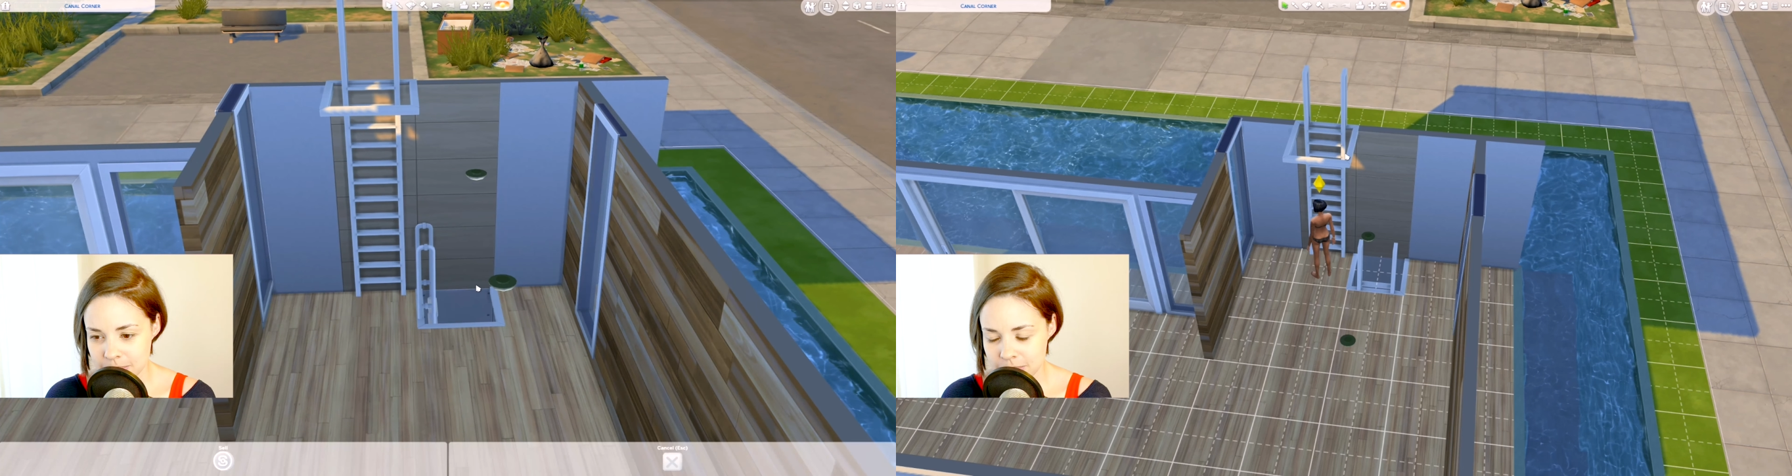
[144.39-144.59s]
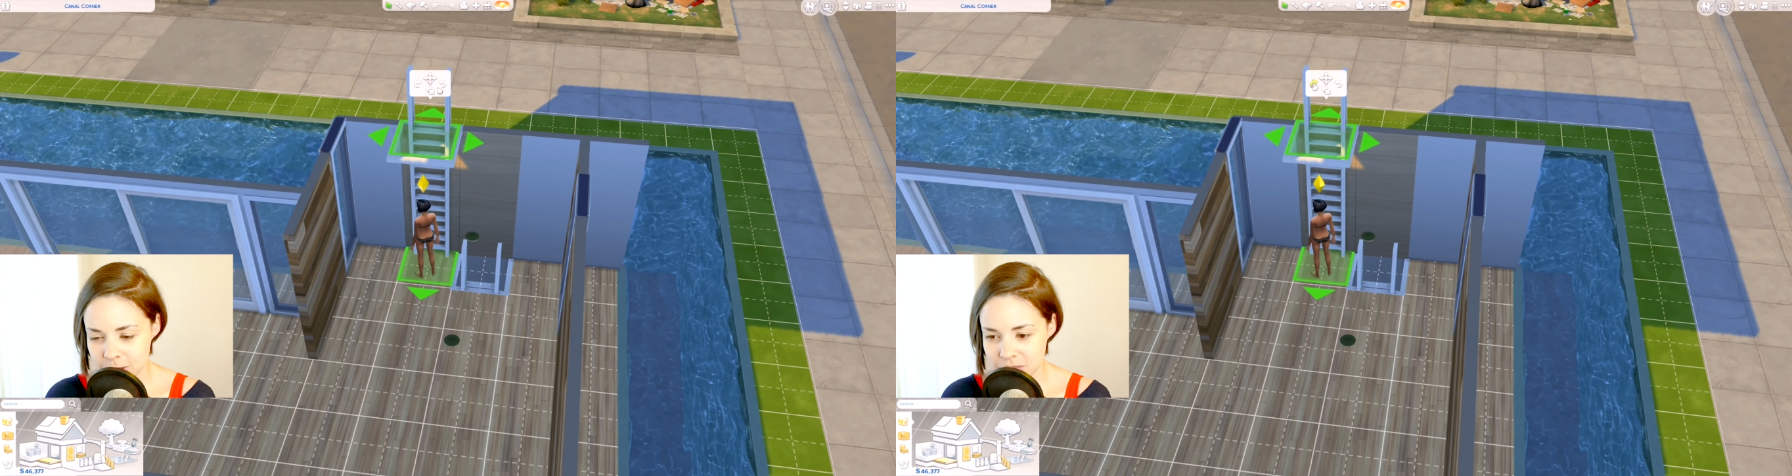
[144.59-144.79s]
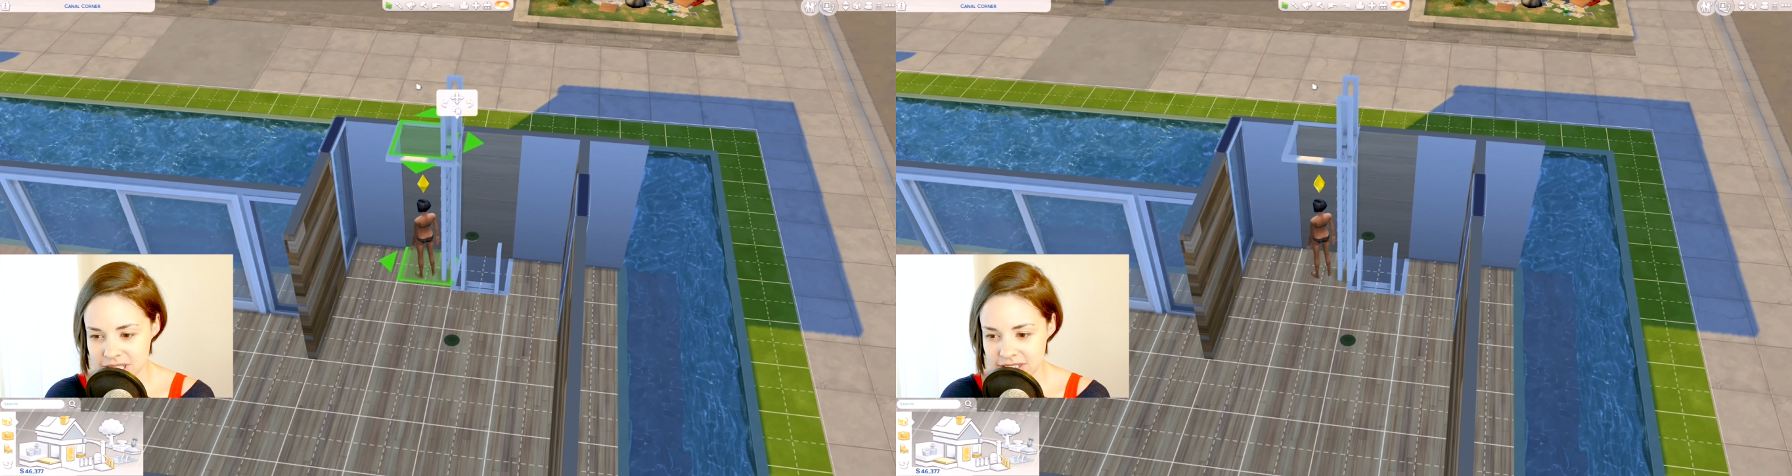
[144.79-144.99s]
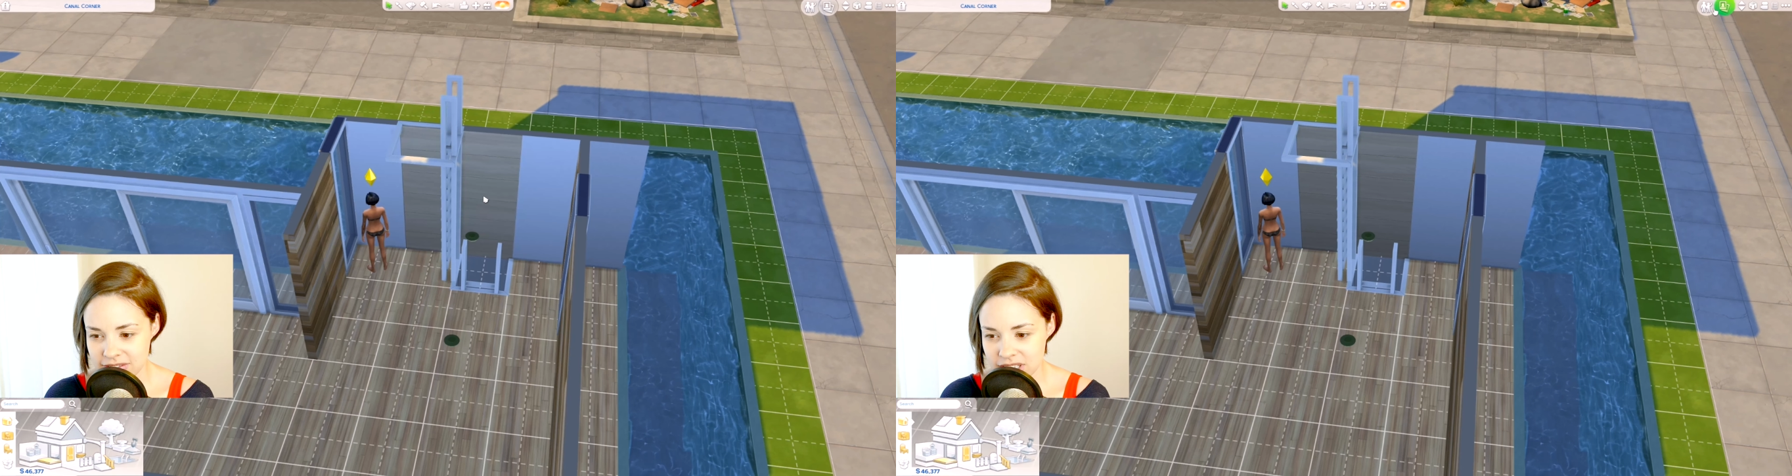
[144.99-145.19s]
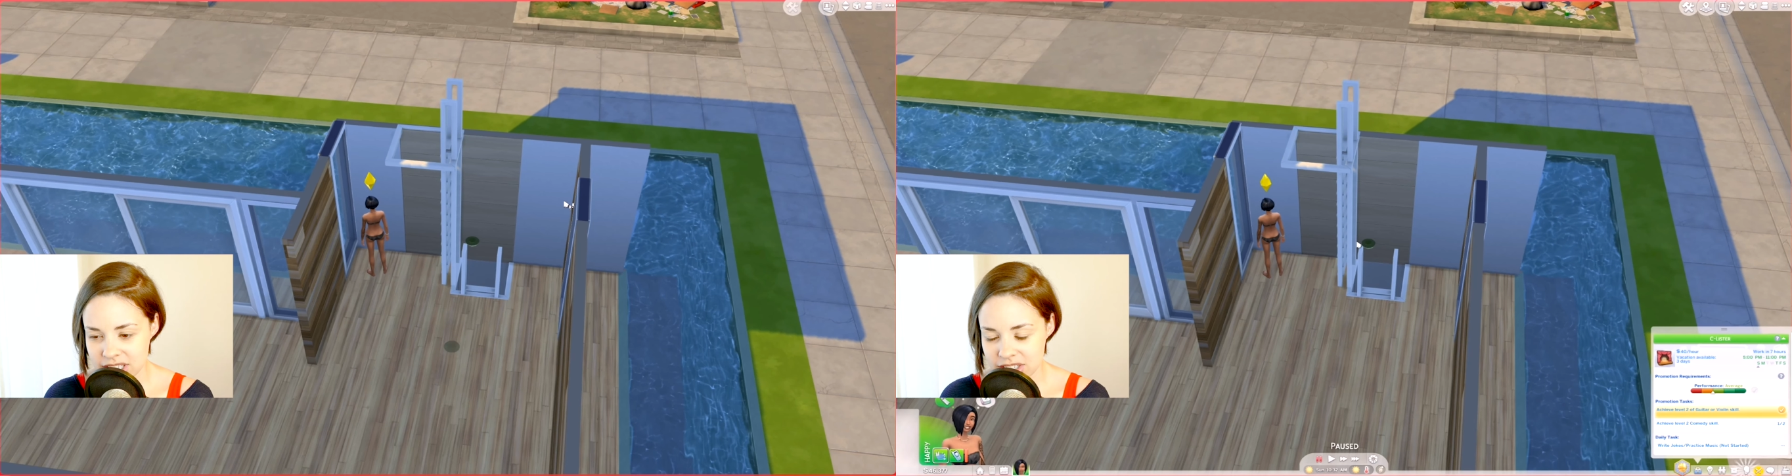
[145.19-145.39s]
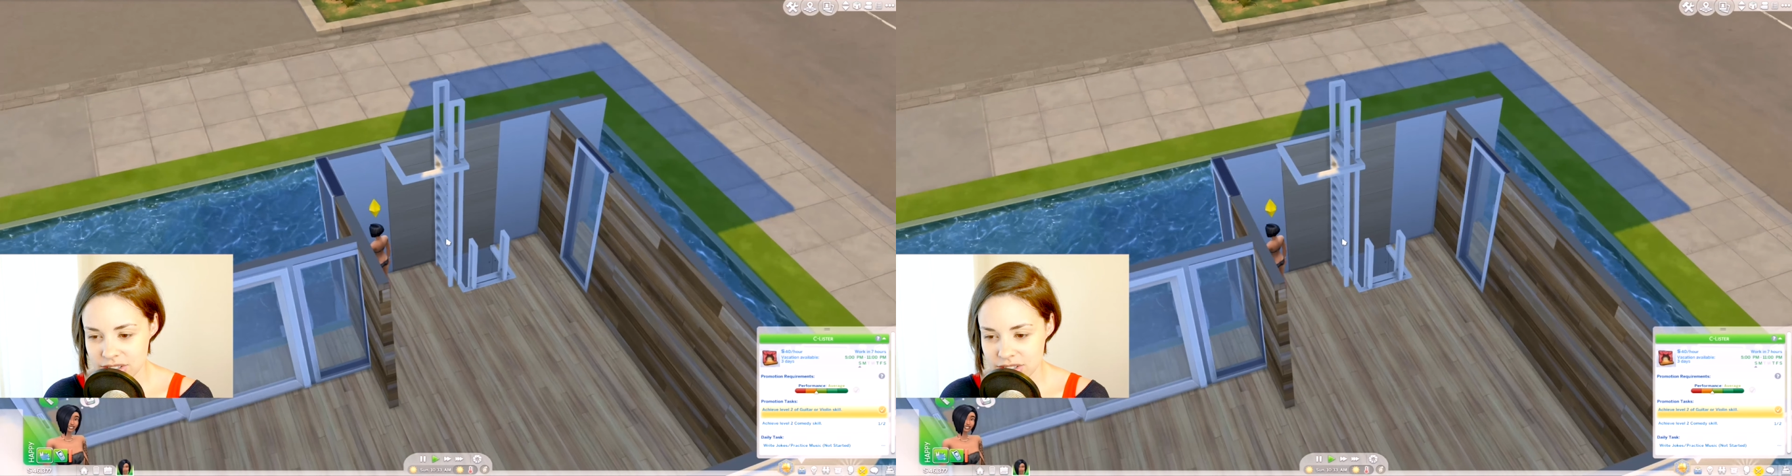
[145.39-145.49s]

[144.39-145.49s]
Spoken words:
specifically